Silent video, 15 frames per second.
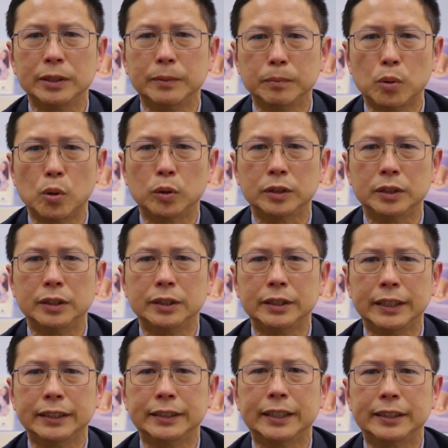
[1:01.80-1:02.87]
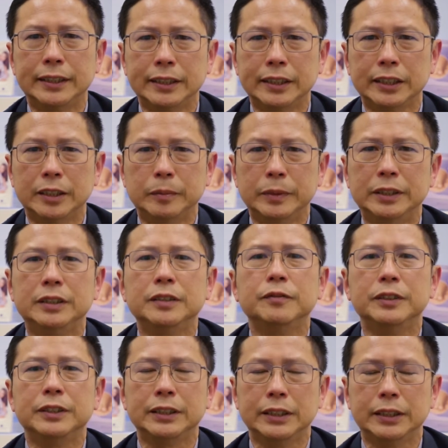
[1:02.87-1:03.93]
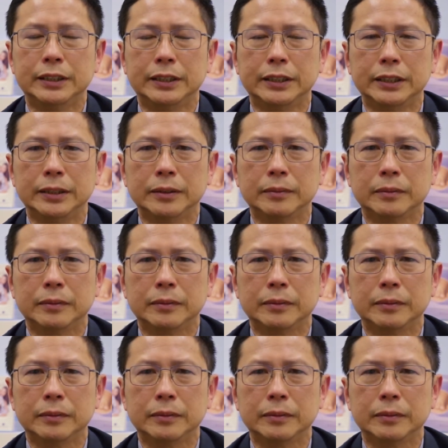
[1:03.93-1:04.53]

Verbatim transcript: important thing that determines fertility.